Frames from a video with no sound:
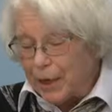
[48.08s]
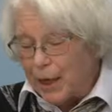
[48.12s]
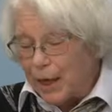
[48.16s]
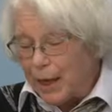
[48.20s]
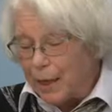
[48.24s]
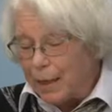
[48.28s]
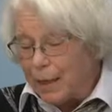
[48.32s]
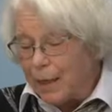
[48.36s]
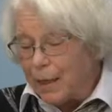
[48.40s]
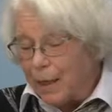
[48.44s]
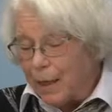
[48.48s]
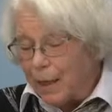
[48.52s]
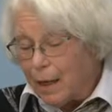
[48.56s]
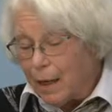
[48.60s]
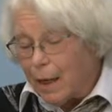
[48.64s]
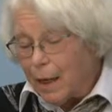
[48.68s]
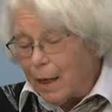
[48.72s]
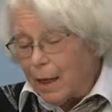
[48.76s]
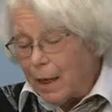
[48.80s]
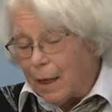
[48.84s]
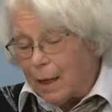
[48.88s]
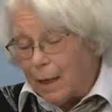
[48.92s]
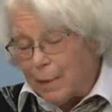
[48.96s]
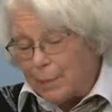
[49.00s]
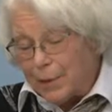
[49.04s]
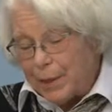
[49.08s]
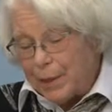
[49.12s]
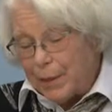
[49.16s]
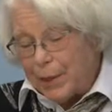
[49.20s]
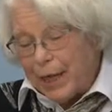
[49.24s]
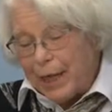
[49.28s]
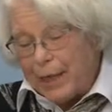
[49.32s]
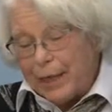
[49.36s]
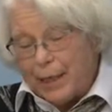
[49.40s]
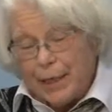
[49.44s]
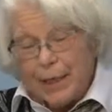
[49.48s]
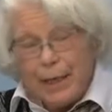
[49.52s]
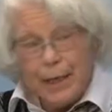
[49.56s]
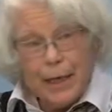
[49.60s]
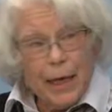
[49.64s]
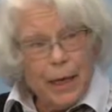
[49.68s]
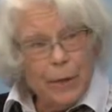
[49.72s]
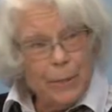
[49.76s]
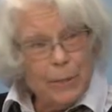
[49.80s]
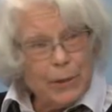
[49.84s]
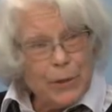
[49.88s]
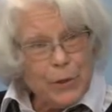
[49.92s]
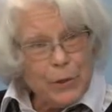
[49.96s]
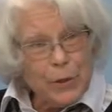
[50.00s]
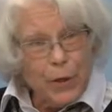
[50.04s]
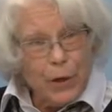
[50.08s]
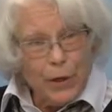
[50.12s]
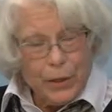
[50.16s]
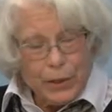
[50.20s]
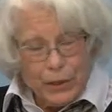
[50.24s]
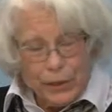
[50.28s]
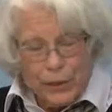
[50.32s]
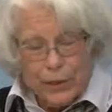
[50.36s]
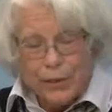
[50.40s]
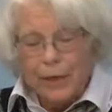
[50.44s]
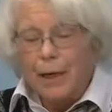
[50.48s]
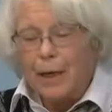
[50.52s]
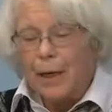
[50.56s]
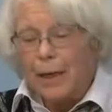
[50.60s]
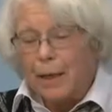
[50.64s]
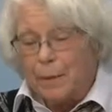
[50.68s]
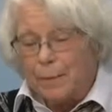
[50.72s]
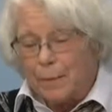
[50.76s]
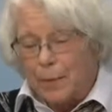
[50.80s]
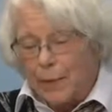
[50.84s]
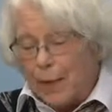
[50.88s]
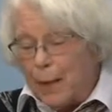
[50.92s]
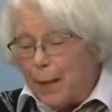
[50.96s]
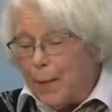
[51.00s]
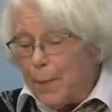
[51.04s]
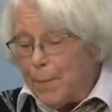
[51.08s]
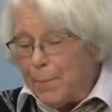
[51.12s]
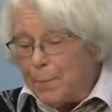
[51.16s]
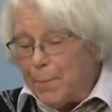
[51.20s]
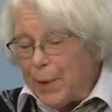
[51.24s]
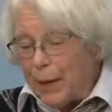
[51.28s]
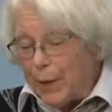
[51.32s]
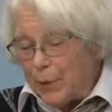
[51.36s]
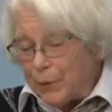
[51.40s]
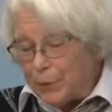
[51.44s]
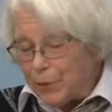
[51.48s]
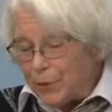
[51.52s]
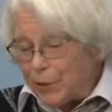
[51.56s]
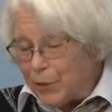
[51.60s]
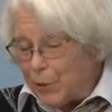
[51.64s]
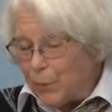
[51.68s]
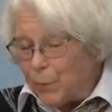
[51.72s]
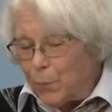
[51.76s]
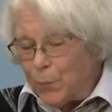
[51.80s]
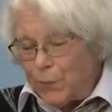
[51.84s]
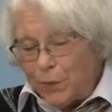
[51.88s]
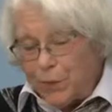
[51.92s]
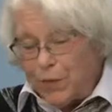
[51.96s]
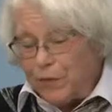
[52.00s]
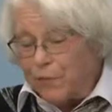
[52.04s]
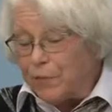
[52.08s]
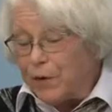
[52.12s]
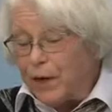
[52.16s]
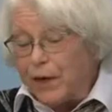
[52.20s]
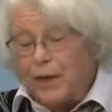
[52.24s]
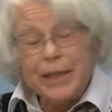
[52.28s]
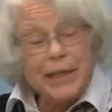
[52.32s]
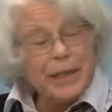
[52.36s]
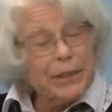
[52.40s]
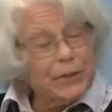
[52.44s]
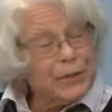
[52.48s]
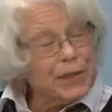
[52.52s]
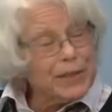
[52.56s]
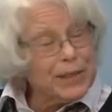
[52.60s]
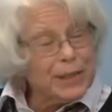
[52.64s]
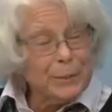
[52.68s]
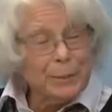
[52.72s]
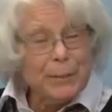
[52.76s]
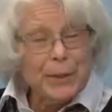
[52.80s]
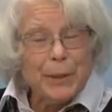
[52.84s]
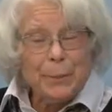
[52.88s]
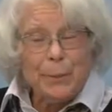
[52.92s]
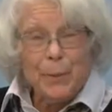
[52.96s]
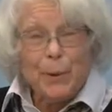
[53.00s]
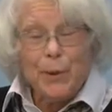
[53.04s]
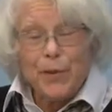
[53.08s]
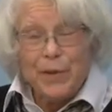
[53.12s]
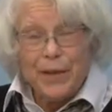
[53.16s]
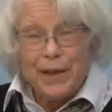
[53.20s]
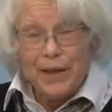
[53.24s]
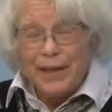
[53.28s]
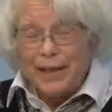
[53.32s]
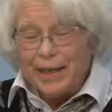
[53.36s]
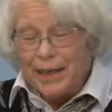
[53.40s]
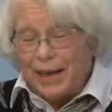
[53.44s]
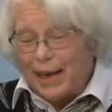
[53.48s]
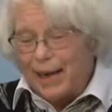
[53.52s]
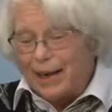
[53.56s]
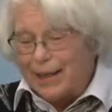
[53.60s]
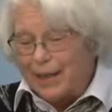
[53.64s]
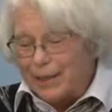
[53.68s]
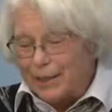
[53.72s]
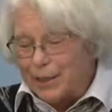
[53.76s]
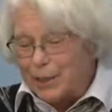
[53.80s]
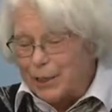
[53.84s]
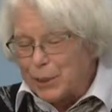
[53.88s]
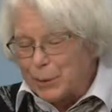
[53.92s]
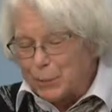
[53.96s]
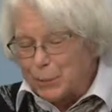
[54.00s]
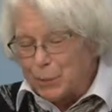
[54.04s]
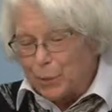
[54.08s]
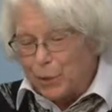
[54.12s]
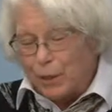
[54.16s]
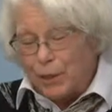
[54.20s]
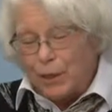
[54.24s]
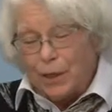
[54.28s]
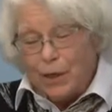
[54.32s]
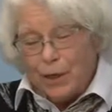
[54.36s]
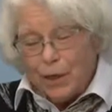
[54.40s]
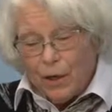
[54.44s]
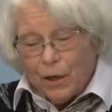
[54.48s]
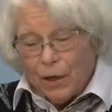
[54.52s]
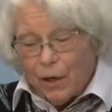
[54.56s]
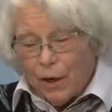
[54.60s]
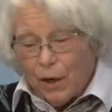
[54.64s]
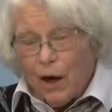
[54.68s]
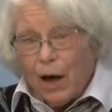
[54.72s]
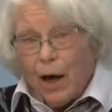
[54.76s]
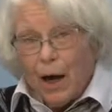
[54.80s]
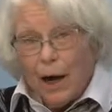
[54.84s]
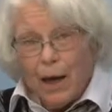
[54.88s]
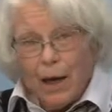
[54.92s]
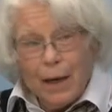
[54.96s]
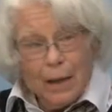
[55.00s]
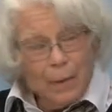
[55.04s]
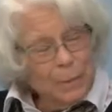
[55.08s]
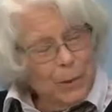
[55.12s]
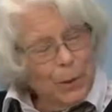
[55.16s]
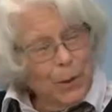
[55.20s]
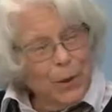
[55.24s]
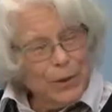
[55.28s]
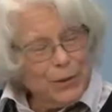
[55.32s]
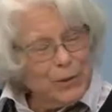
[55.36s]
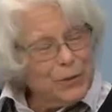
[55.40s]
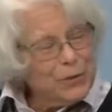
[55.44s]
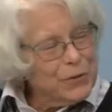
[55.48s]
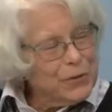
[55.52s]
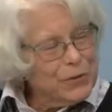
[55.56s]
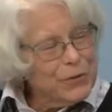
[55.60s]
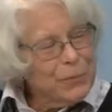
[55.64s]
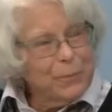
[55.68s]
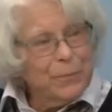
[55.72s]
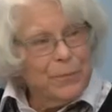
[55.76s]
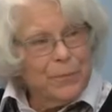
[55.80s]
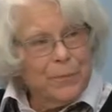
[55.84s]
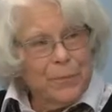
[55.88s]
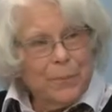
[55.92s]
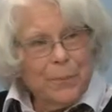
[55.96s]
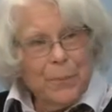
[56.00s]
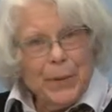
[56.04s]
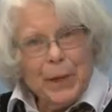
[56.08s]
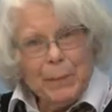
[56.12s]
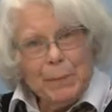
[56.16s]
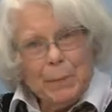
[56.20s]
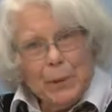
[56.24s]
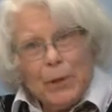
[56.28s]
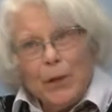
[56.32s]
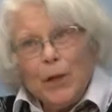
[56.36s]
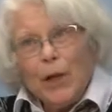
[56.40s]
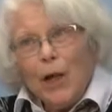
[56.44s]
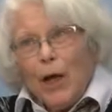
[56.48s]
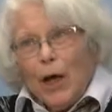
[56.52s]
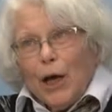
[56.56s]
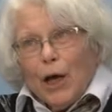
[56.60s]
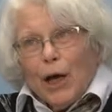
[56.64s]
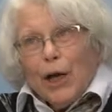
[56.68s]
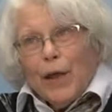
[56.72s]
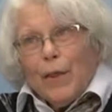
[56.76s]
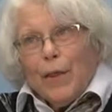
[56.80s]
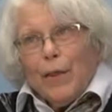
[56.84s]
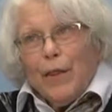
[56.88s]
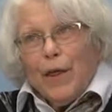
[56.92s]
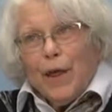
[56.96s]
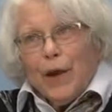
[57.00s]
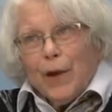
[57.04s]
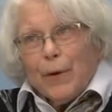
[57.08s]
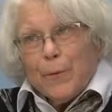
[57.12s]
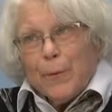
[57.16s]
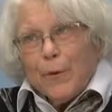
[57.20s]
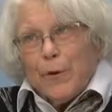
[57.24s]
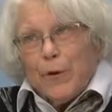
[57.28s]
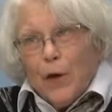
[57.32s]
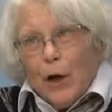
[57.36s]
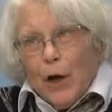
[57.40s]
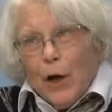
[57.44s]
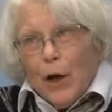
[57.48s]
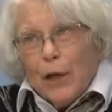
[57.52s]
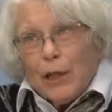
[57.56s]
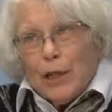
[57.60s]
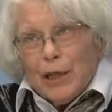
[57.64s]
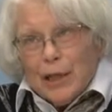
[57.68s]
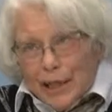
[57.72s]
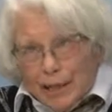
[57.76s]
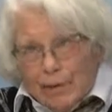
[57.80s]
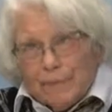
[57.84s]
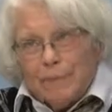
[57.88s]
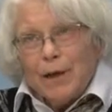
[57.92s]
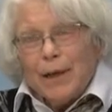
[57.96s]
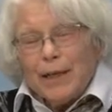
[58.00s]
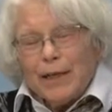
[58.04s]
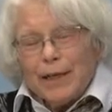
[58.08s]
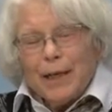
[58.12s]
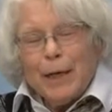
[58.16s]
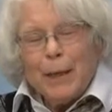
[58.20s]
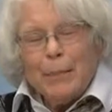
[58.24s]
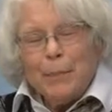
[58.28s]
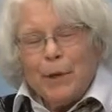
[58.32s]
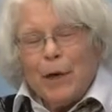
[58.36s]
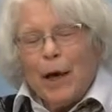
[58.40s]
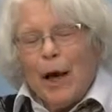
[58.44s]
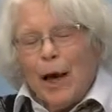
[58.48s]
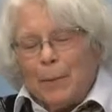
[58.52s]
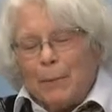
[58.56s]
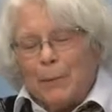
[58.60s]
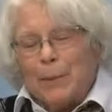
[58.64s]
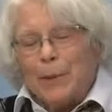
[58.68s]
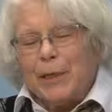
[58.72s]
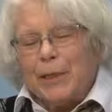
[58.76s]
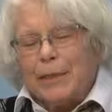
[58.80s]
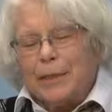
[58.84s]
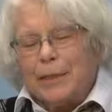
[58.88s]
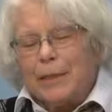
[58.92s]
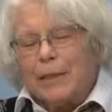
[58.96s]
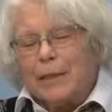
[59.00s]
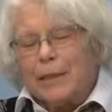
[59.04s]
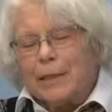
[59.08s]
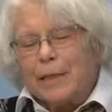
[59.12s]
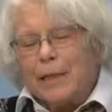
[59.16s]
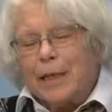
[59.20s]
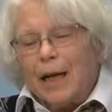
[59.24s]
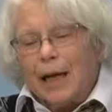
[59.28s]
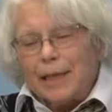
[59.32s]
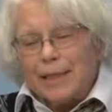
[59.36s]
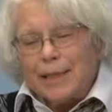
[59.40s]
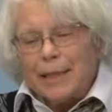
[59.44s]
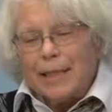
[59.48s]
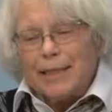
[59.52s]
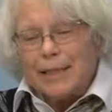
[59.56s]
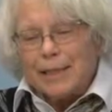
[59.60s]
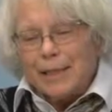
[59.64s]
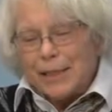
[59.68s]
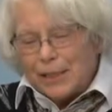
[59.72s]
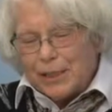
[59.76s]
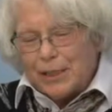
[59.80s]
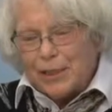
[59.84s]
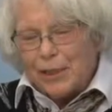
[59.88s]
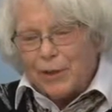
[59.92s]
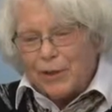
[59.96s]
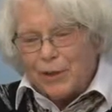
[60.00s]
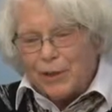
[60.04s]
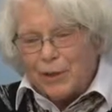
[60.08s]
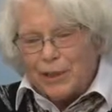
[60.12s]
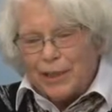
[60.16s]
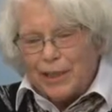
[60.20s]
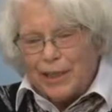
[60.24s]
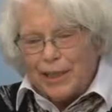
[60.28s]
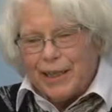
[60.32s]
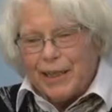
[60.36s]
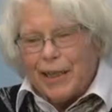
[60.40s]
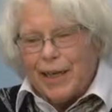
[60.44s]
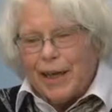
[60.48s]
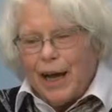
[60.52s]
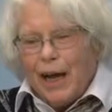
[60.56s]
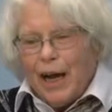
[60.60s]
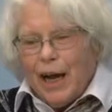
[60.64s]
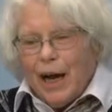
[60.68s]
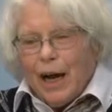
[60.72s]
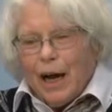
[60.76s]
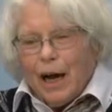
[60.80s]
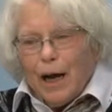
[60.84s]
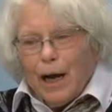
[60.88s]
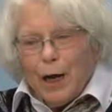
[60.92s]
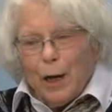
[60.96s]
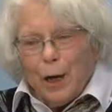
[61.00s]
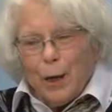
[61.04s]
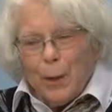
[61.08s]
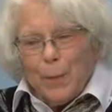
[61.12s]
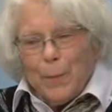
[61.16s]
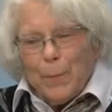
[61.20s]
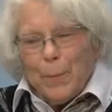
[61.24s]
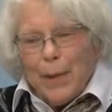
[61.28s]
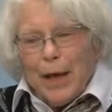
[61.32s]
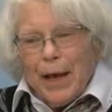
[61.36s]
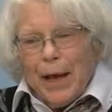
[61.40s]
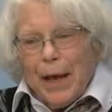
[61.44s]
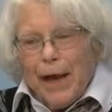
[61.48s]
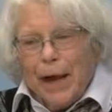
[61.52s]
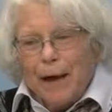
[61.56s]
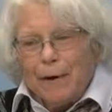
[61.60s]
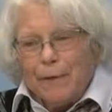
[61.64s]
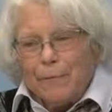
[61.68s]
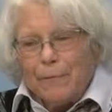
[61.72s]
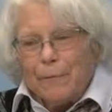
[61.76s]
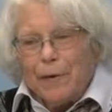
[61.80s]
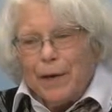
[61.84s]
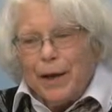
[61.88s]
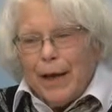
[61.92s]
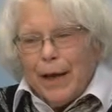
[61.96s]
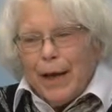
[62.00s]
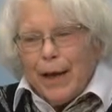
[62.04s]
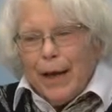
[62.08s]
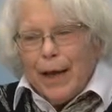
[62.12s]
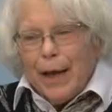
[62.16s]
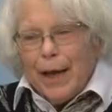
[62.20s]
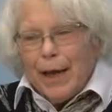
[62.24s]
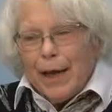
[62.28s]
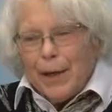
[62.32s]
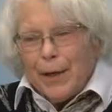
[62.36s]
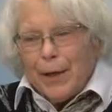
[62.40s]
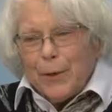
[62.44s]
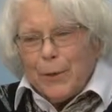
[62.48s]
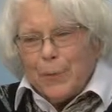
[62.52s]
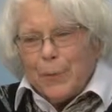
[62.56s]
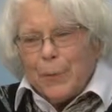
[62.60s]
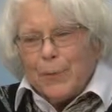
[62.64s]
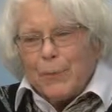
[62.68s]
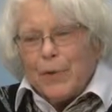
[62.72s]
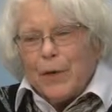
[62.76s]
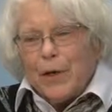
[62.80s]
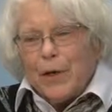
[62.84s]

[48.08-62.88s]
Cod. And he came and talked about the very interesting people that he had in his book, all sorts of people that live on Cape Cod but not necessarily have a